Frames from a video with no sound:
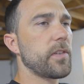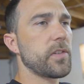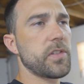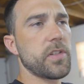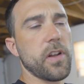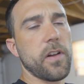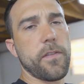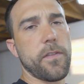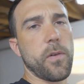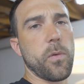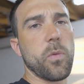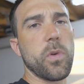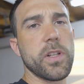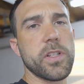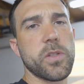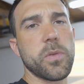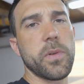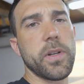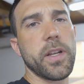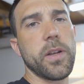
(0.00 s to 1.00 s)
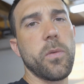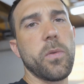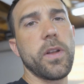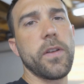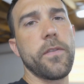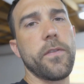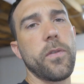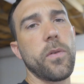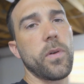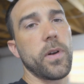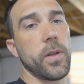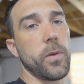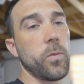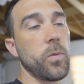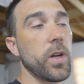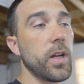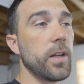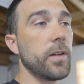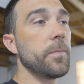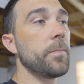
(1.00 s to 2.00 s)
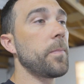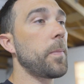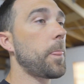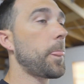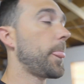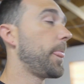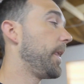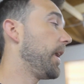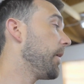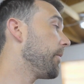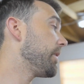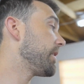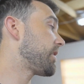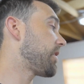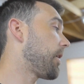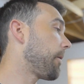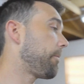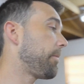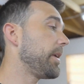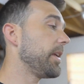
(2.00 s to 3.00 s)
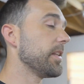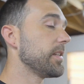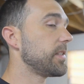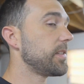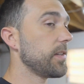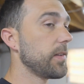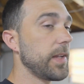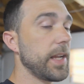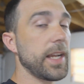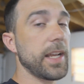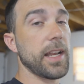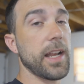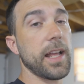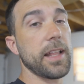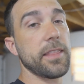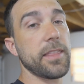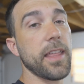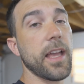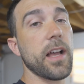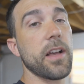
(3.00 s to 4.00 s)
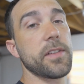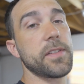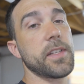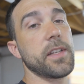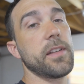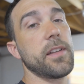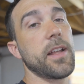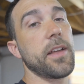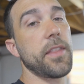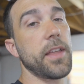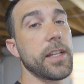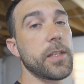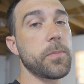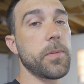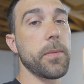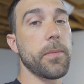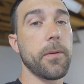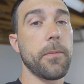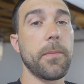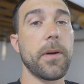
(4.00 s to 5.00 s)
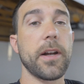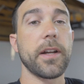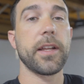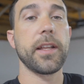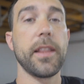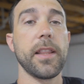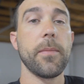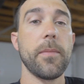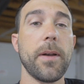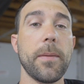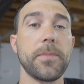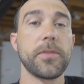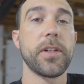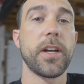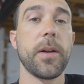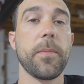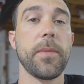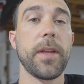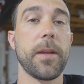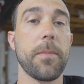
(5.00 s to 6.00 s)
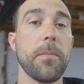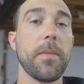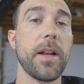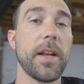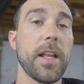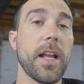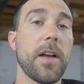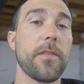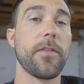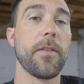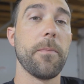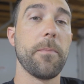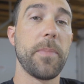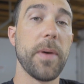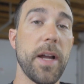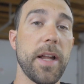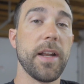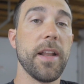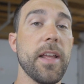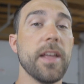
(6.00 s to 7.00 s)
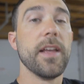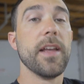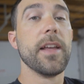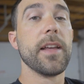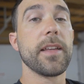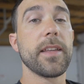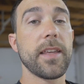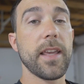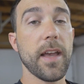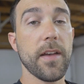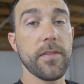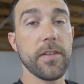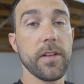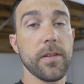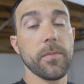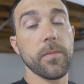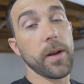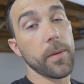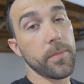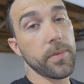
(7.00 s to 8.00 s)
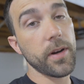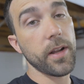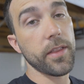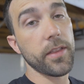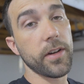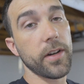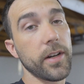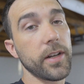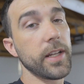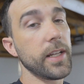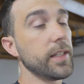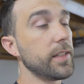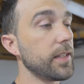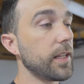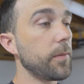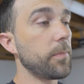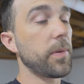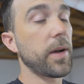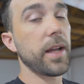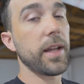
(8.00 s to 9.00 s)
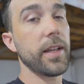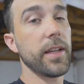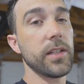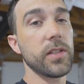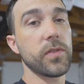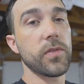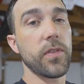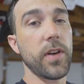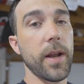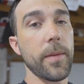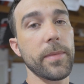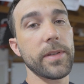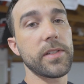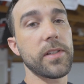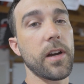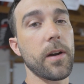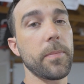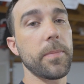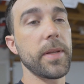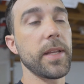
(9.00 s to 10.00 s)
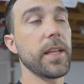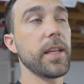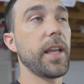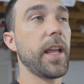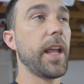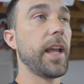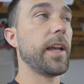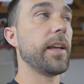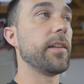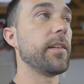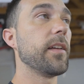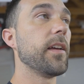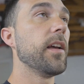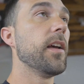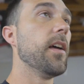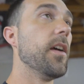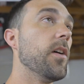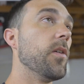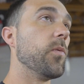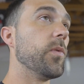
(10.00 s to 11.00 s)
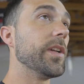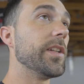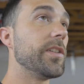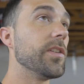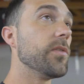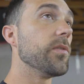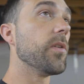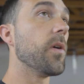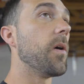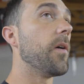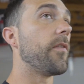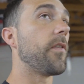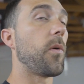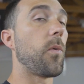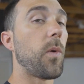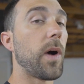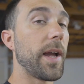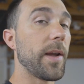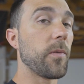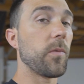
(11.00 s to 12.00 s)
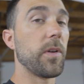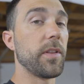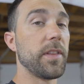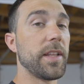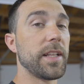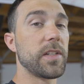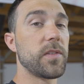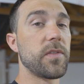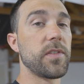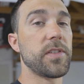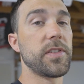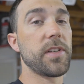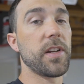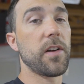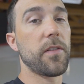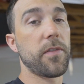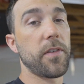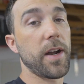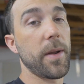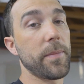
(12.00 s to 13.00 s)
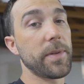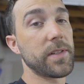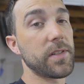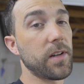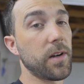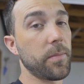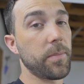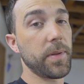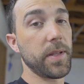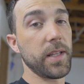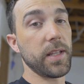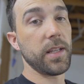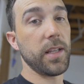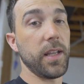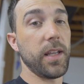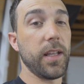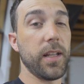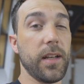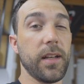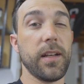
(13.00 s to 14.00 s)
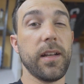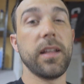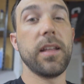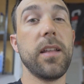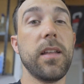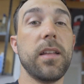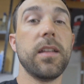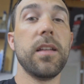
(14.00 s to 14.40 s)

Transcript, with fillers: for sale for 120 to 140. Well, the MSRP is still 89,000. Now that's people marking them up trying to make money off them, but Kevin, my brother, he did buy his for MSRP and we do know of a white one that's for sale for MSRP in